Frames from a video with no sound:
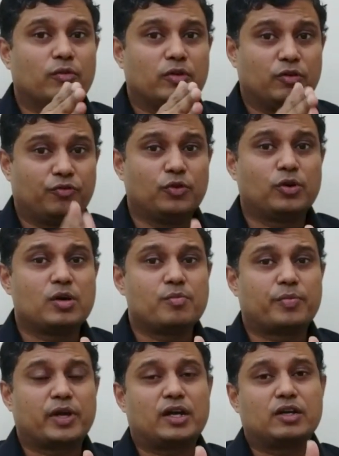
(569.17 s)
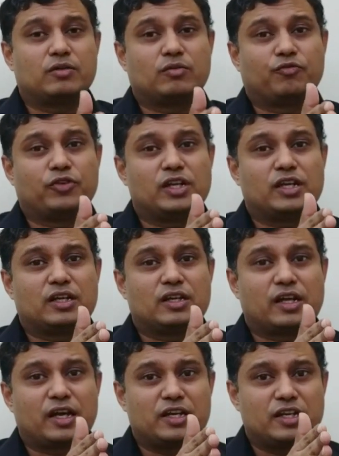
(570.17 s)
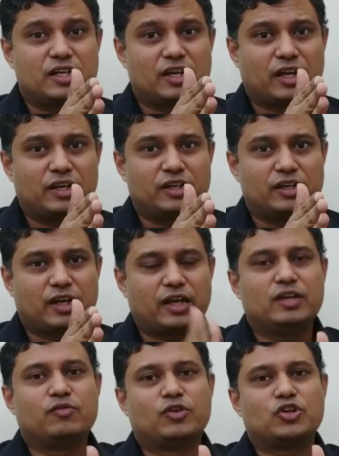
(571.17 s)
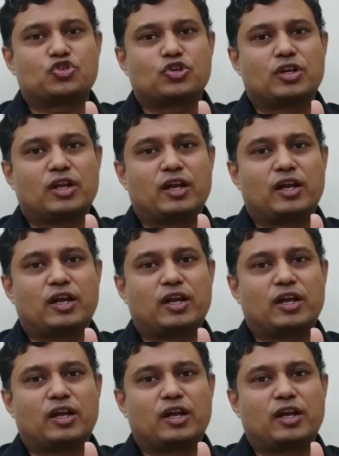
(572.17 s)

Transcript: if you compare FIDIC 1999 version